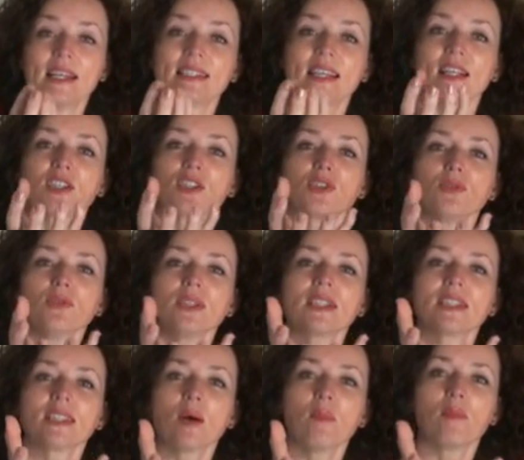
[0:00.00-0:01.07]
is that as soon as
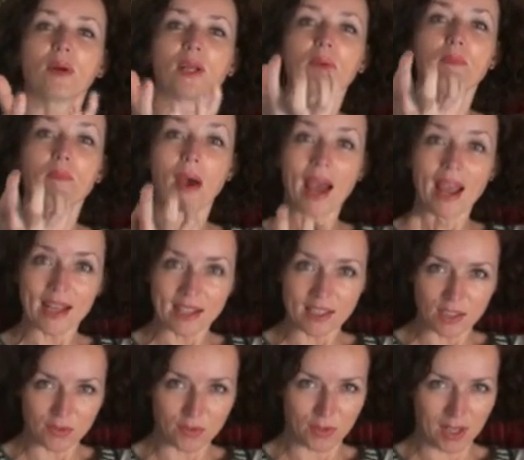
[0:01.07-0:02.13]
somebody
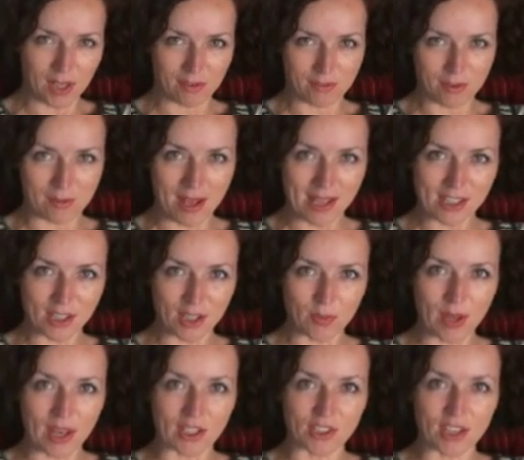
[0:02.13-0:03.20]
pays for the information
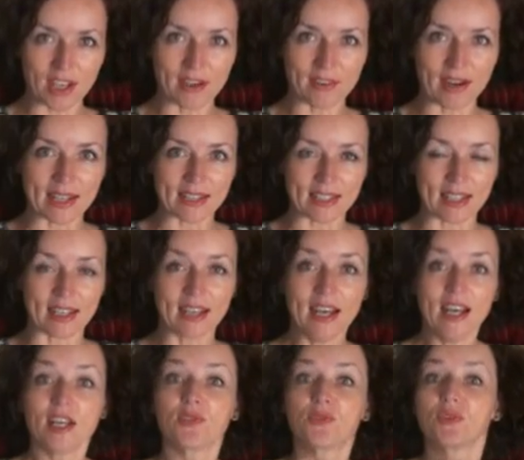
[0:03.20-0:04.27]
we are generating,
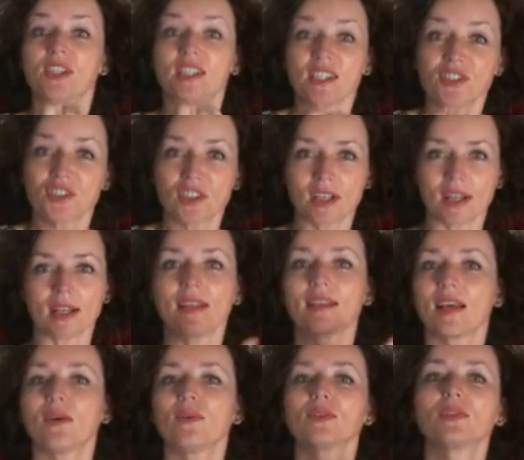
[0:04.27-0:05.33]
traditionally
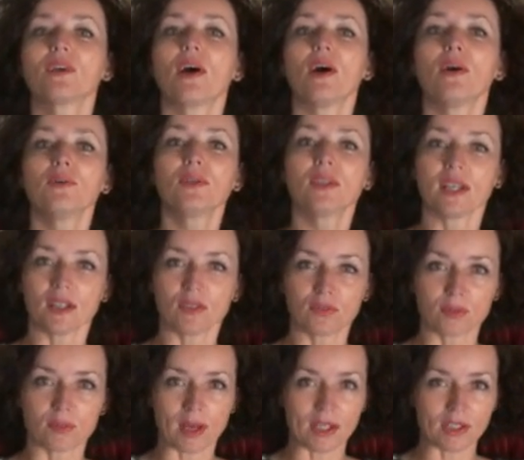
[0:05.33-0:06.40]
they also own the
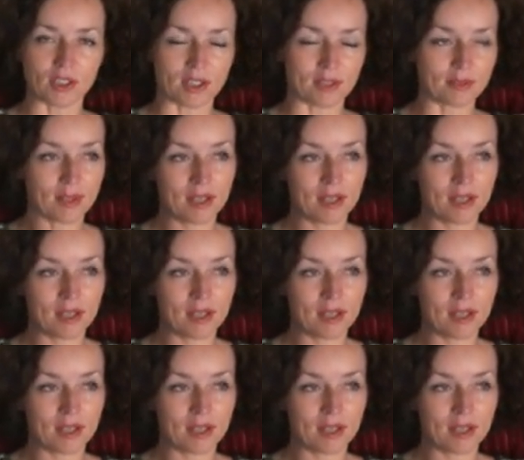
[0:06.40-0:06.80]
information.